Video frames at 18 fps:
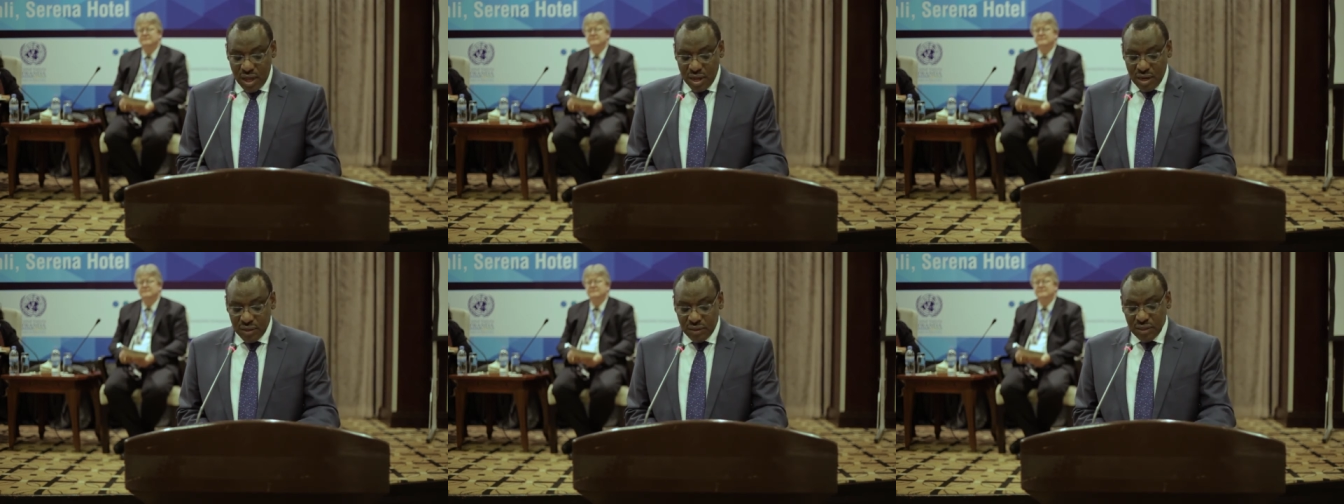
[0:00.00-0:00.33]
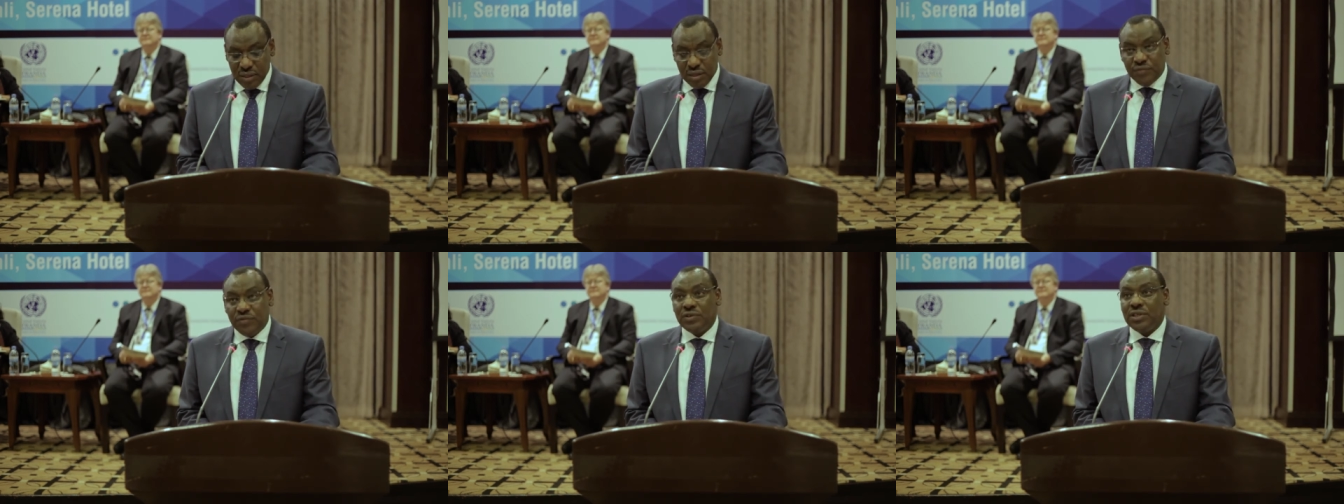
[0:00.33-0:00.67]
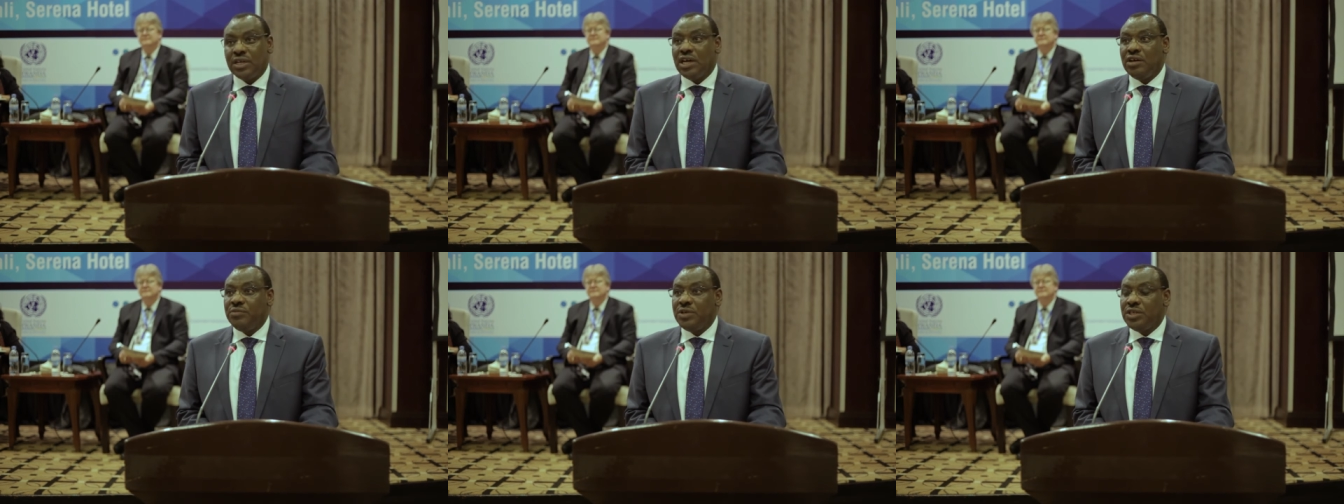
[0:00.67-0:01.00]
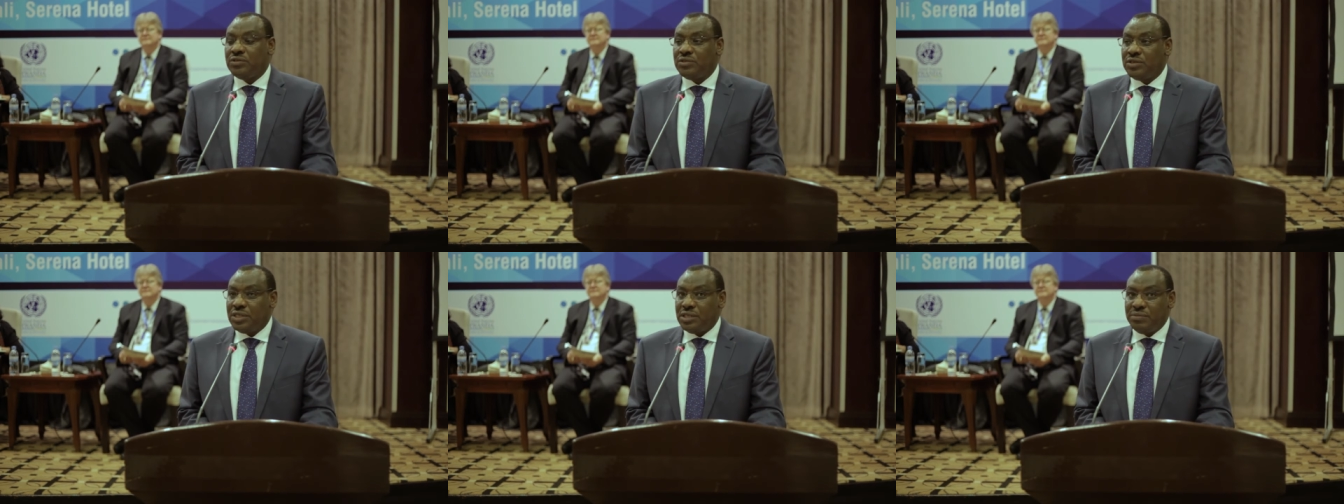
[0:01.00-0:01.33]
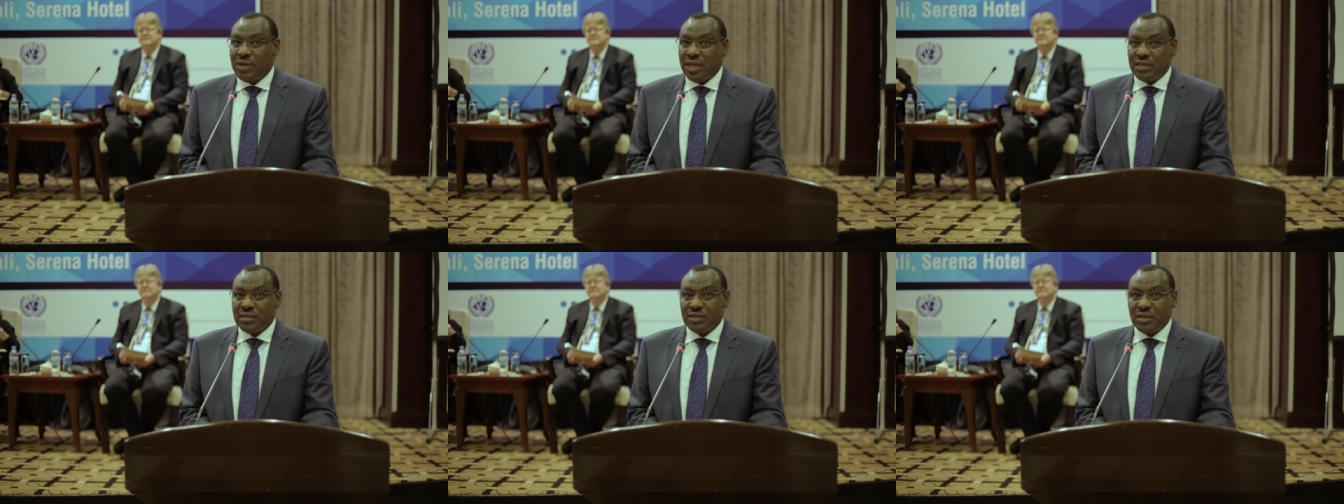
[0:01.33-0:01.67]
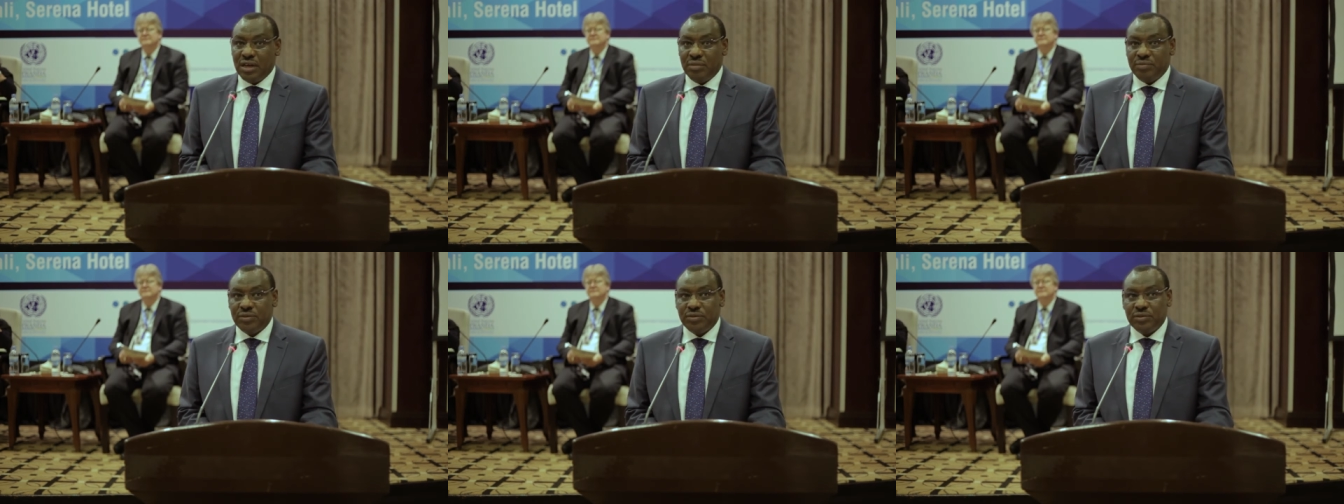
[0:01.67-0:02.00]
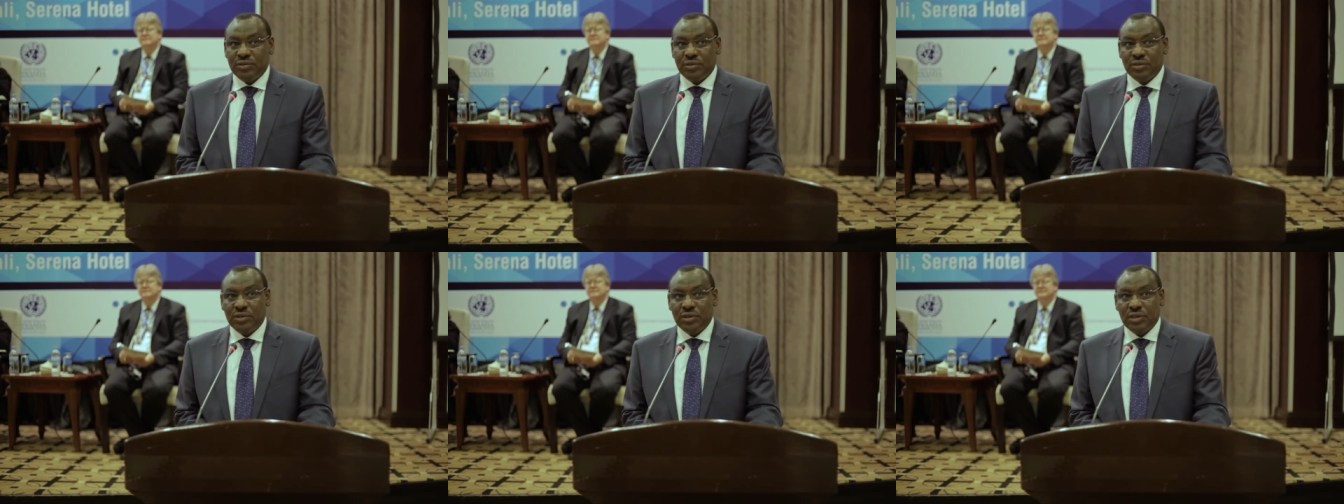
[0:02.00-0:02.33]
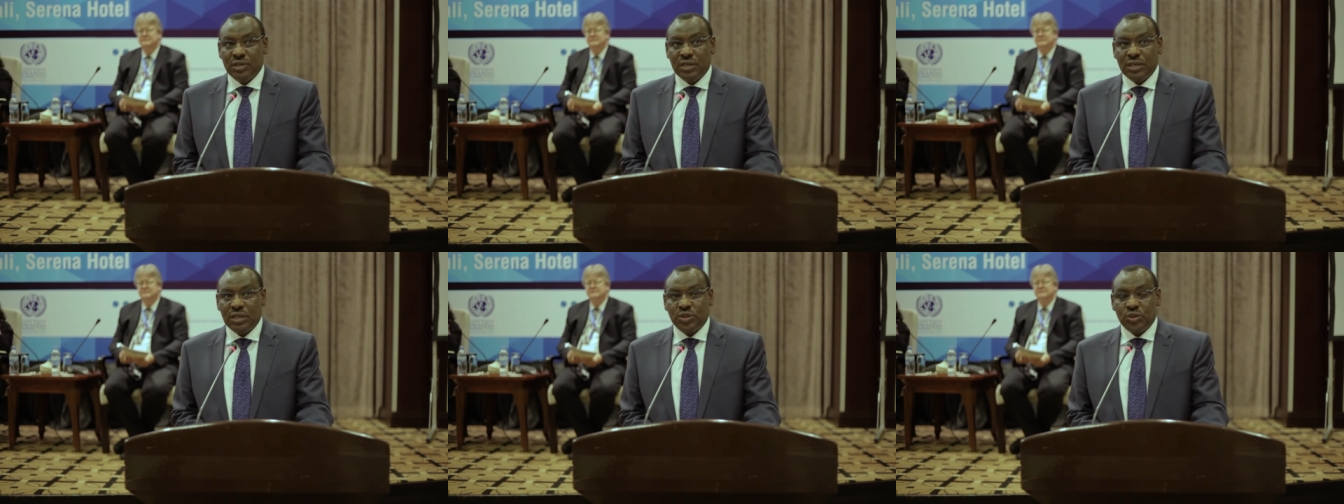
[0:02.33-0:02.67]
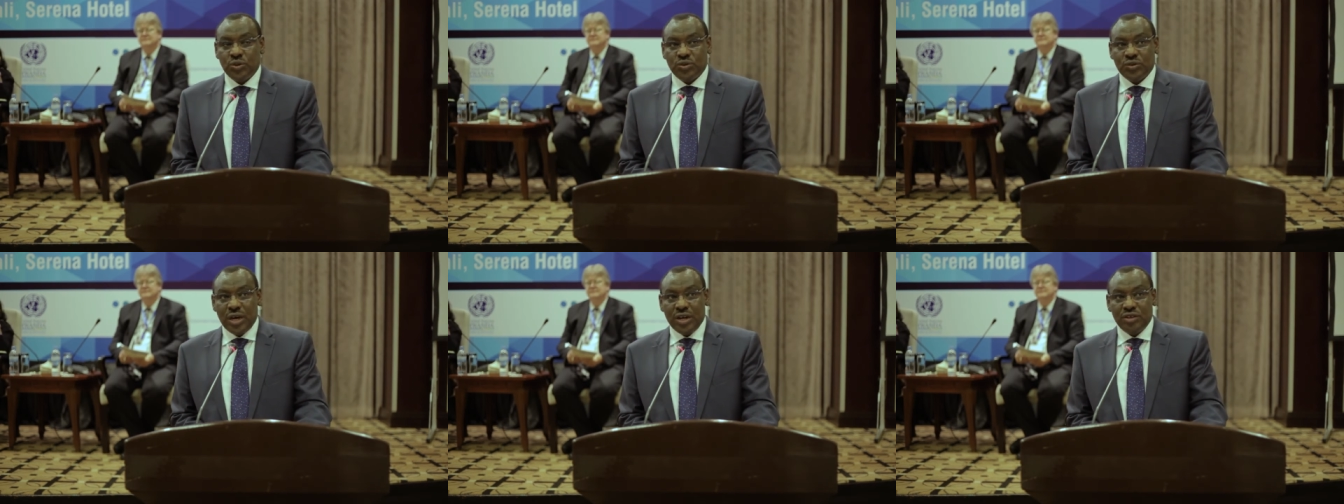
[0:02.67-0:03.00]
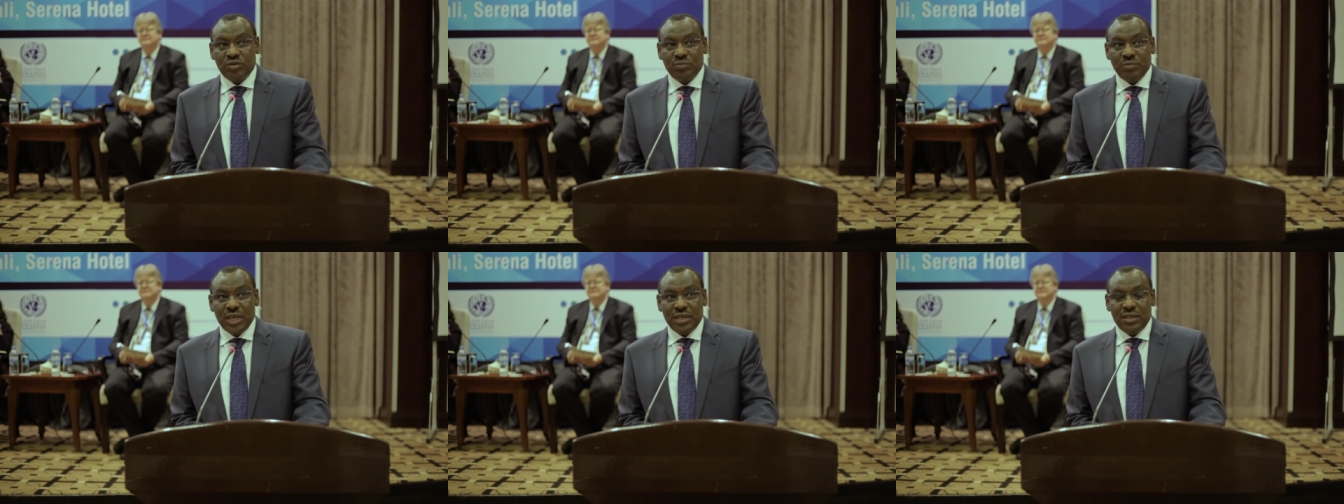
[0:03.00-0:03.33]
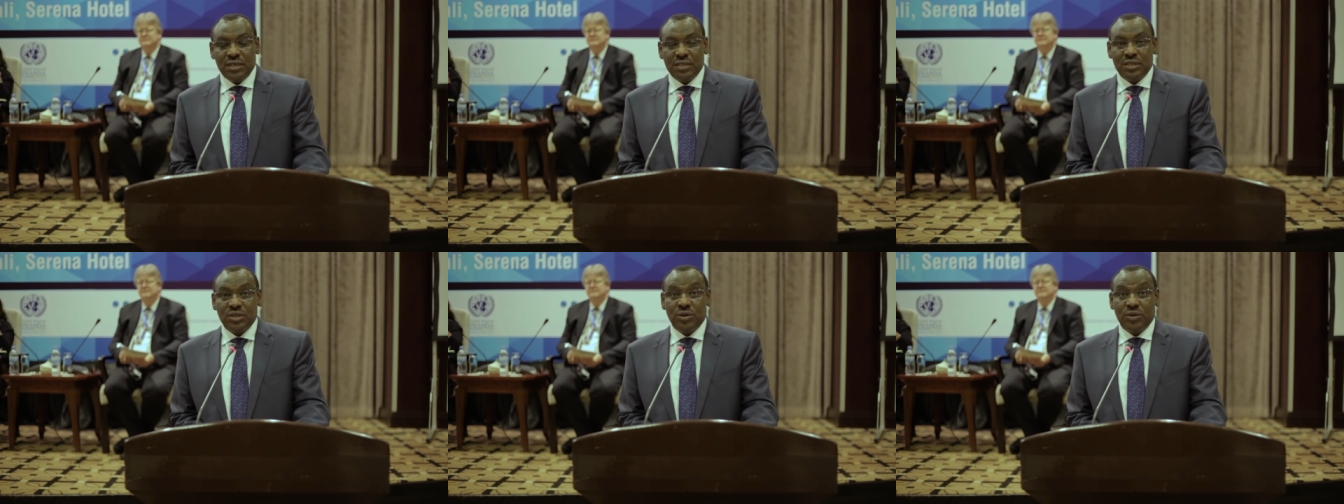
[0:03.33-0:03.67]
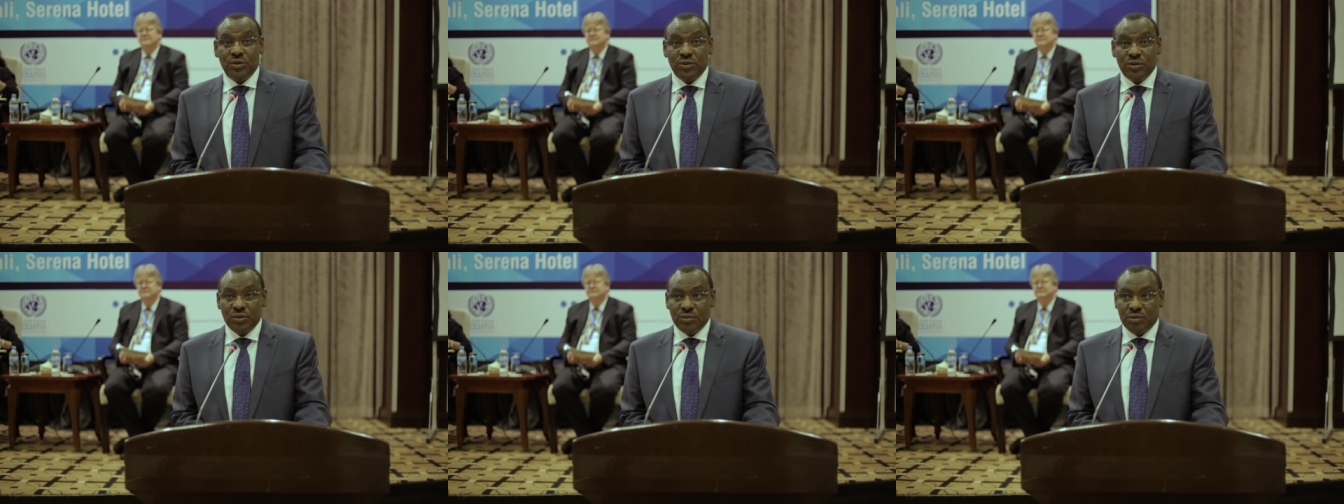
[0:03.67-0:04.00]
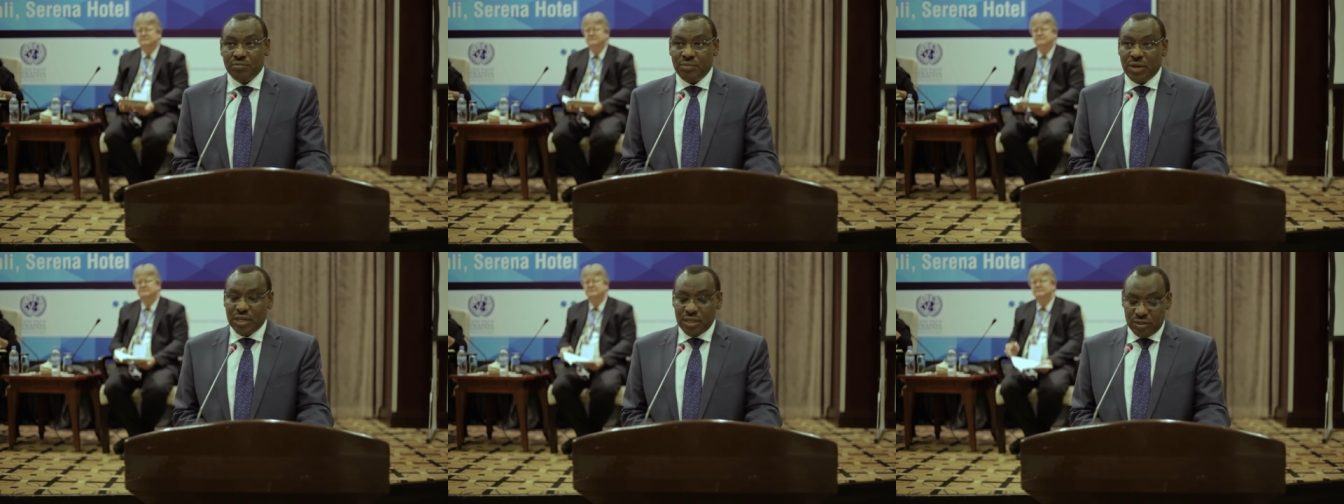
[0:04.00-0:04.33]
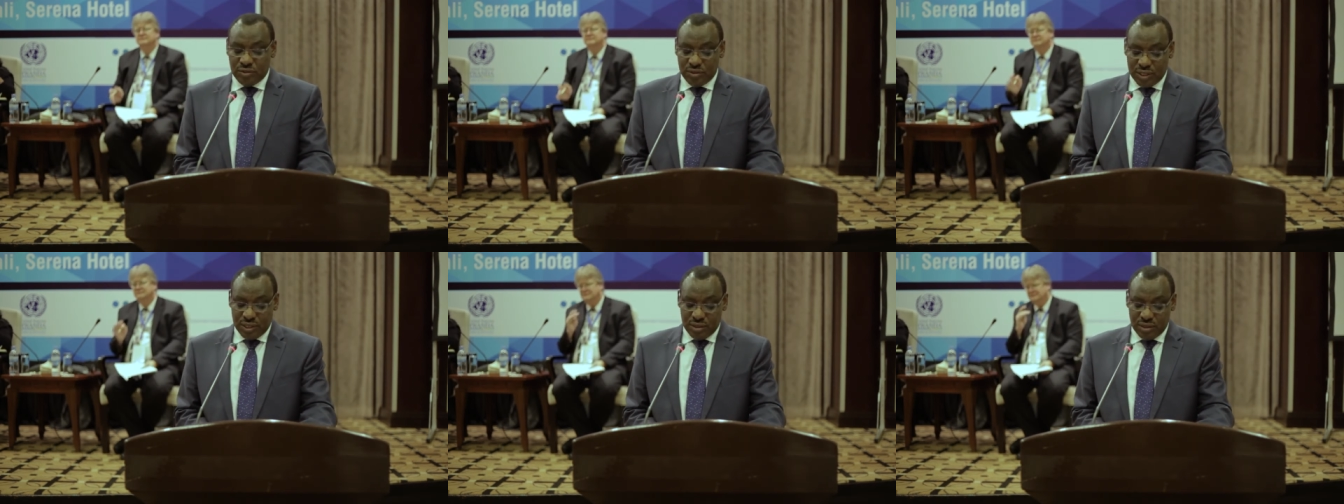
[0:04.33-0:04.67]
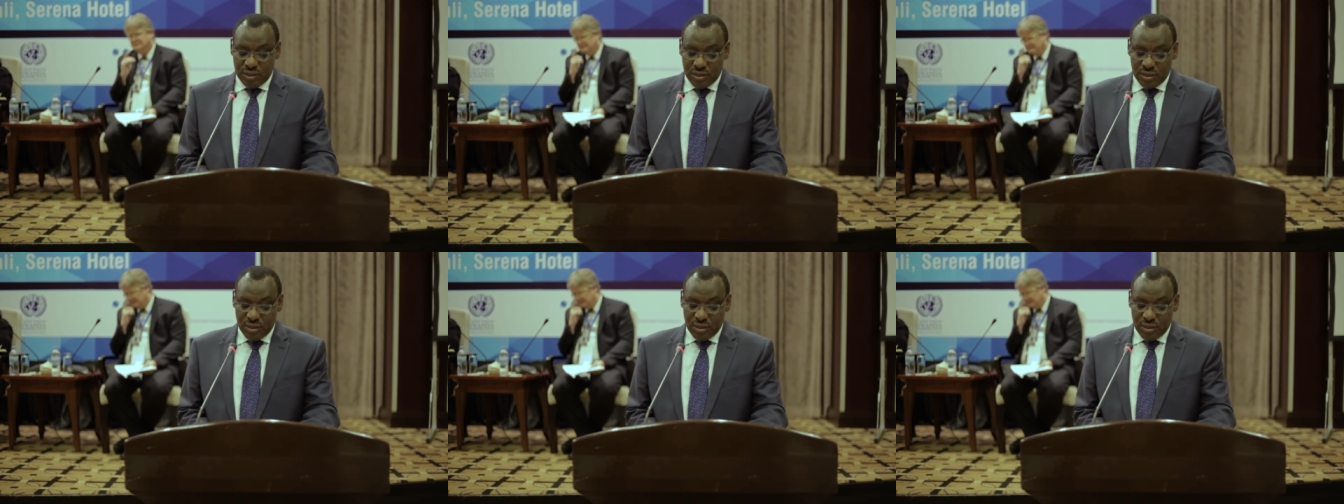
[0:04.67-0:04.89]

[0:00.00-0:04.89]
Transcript: And I think for the government to lead by example, it also had to make it law, mandatory,